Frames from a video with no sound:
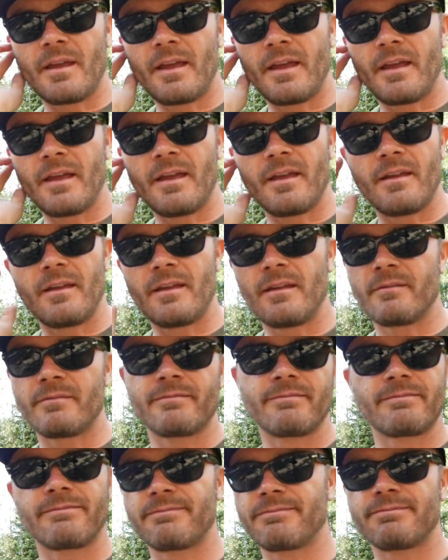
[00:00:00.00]

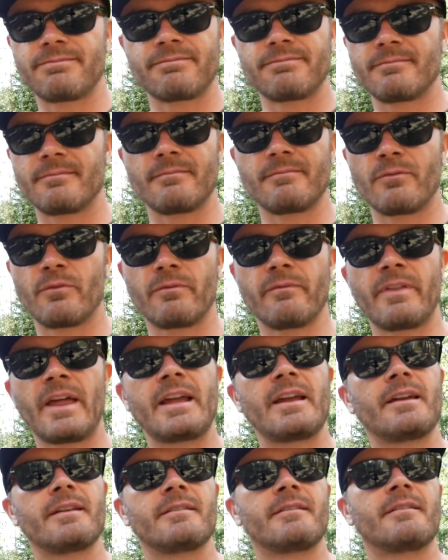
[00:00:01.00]
if
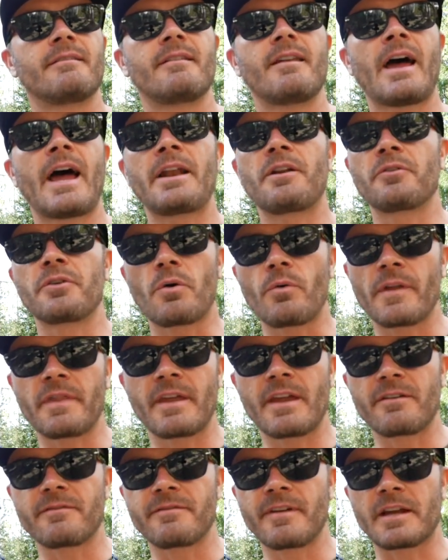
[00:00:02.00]
they had, I don't know what
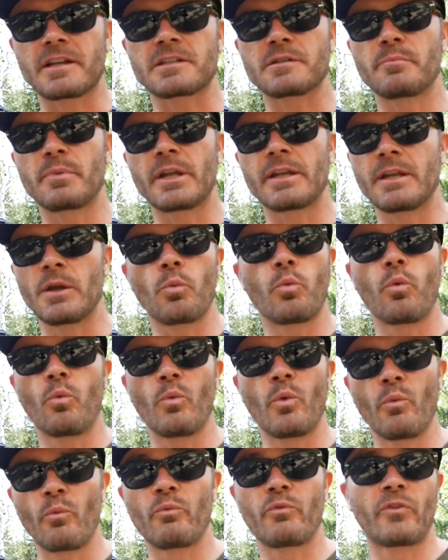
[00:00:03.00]
they had fixed, but it,
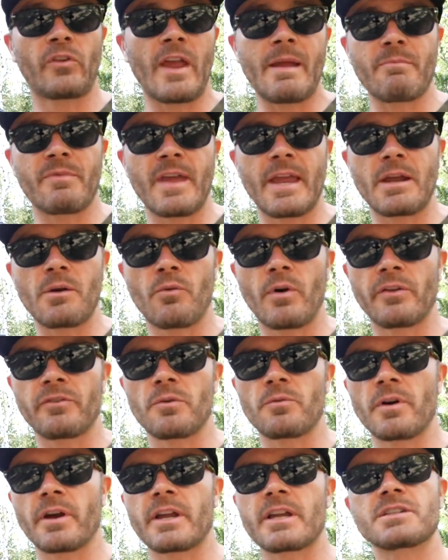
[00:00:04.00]
same thing, it
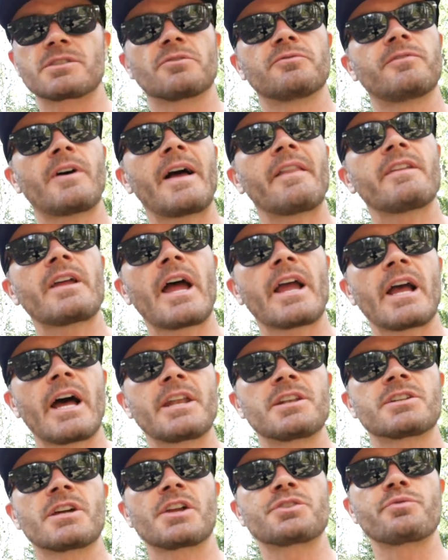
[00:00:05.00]
wasn't working. So finally I got
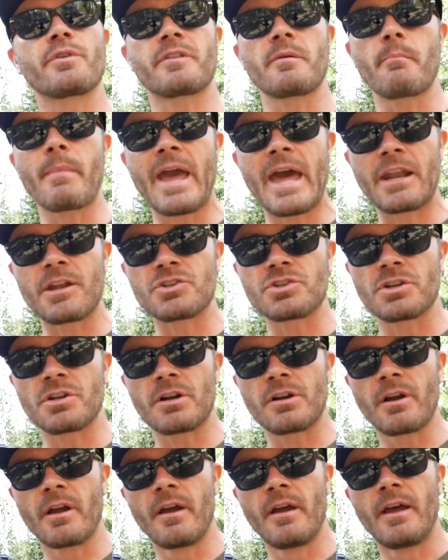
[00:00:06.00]
in touch with a
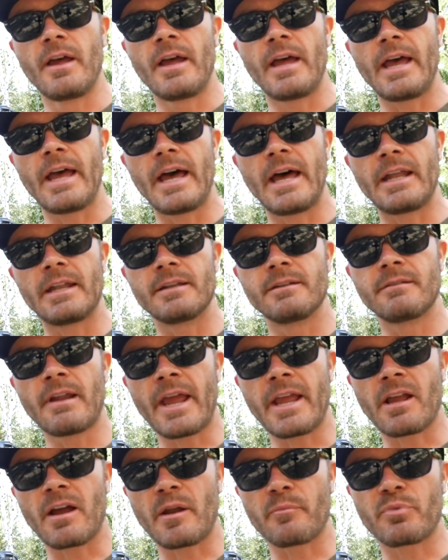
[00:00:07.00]
manager at
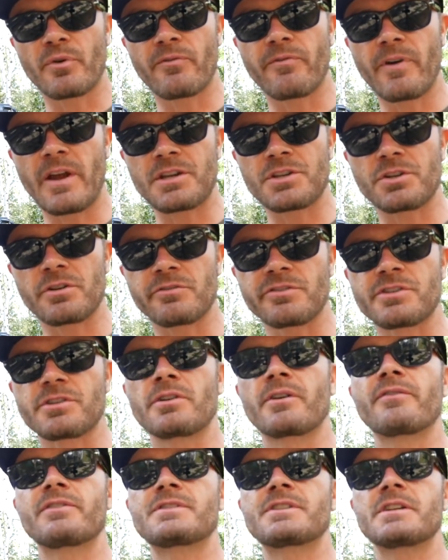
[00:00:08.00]
Nikon Professional
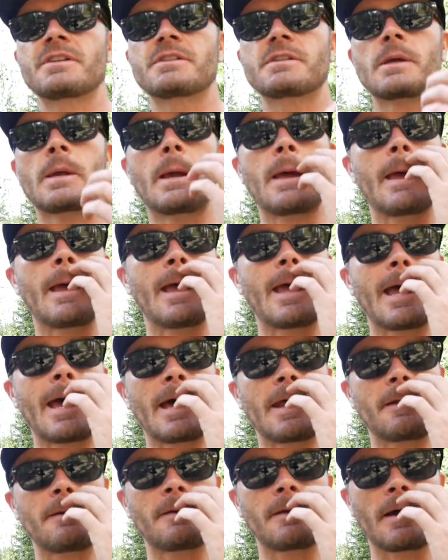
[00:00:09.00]
Services,
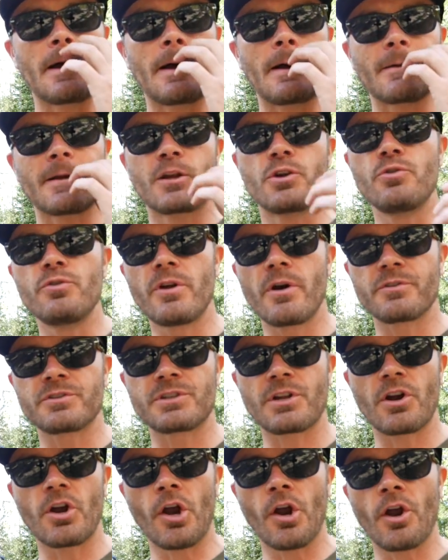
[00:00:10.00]
and uh,
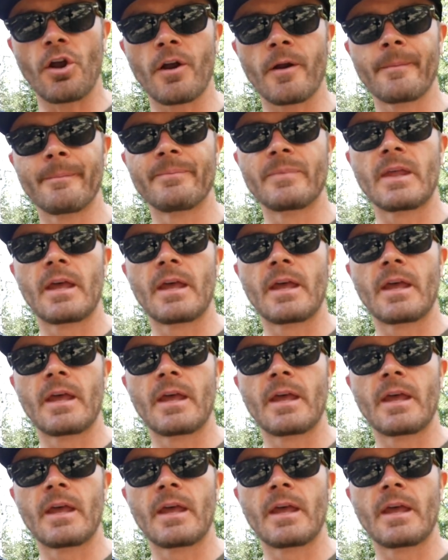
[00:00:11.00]
kudos to her.